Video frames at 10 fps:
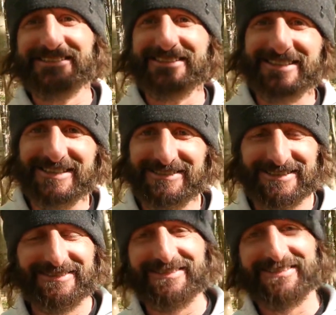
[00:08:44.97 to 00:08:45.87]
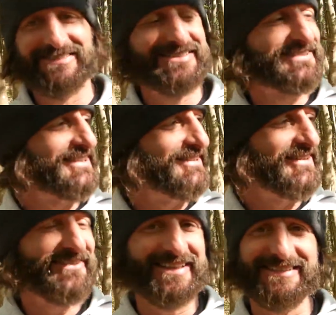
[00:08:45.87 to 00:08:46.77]
So which was
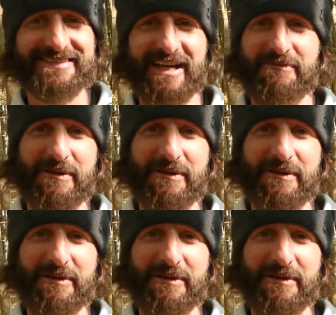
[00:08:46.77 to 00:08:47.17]
maybe next time.